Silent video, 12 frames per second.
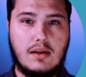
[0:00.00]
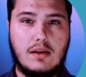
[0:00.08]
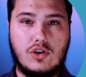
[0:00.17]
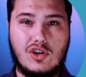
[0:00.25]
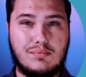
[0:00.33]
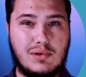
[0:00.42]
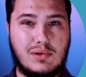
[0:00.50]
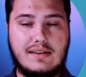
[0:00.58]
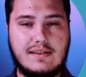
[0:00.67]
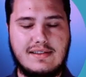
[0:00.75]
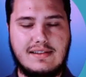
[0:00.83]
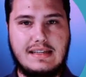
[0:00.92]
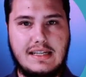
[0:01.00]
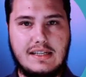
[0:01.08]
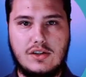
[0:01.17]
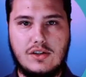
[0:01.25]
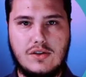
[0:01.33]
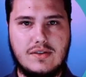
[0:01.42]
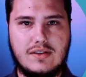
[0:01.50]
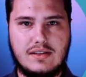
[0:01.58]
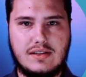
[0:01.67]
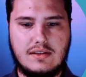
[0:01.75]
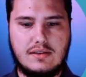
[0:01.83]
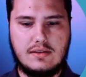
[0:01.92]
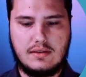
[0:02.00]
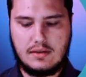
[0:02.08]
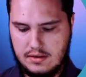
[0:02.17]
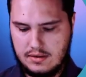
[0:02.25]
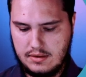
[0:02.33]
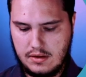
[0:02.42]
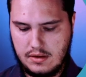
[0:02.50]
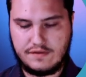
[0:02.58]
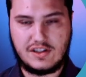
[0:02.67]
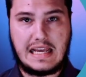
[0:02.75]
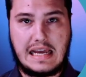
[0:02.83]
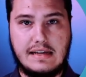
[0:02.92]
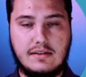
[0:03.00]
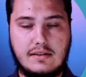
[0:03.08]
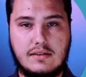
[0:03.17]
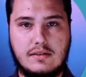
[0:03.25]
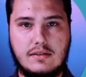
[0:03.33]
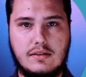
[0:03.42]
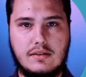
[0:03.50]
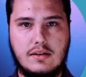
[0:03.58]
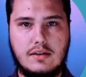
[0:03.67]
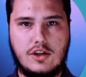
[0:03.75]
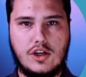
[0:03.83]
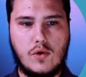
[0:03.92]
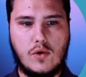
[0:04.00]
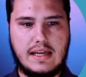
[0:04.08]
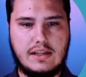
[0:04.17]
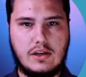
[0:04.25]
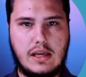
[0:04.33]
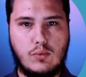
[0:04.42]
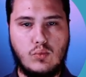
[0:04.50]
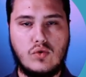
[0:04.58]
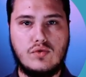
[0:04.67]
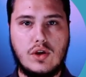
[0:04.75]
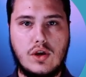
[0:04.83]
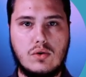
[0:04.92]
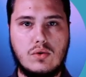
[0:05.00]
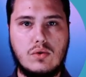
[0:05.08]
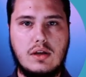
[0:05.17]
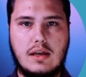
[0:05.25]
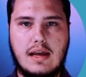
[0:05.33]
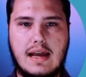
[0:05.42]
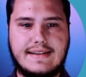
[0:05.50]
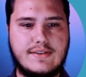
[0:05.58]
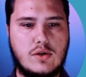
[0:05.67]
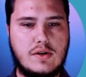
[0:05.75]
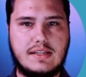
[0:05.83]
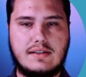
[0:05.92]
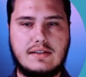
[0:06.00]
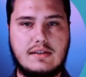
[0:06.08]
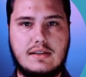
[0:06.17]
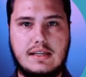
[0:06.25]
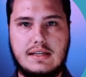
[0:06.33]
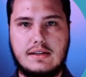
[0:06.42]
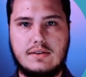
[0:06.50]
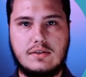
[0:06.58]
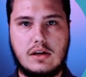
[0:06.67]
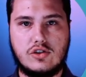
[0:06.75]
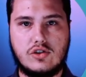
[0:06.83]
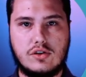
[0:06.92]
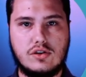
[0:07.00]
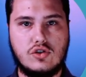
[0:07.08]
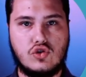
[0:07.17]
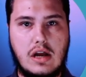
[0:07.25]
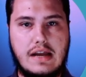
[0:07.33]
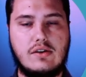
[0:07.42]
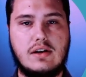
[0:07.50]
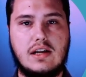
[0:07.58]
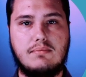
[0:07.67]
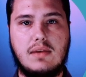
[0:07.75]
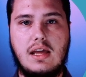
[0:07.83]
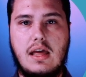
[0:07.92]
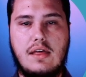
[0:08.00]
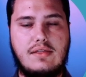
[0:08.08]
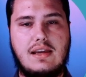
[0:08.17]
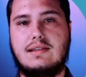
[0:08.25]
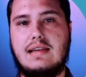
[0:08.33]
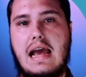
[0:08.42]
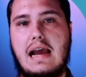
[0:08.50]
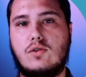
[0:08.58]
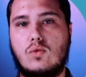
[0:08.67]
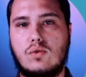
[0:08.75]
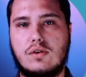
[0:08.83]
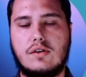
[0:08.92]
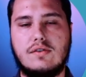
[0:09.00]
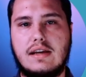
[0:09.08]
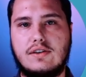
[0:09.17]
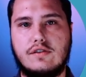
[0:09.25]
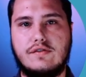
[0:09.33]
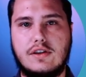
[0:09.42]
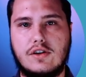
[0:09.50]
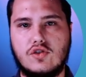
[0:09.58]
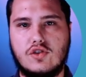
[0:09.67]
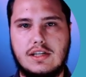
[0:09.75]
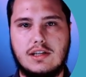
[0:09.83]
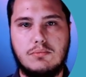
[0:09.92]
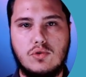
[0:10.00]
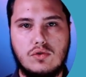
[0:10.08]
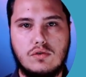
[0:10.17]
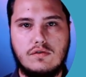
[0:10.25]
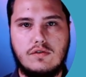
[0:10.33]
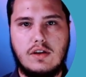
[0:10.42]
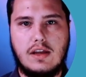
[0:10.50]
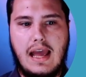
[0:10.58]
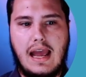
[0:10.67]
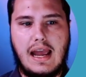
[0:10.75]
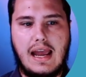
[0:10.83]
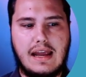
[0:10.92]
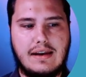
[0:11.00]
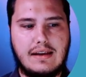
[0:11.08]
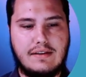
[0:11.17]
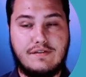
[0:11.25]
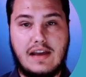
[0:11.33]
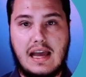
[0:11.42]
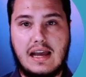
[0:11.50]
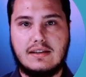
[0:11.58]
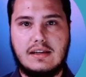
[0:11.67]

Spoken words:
your brain doesn't need to use the sense of sight. It will know as soon as it sees a certain trigram the exact order that your fingers need to move. And in fact,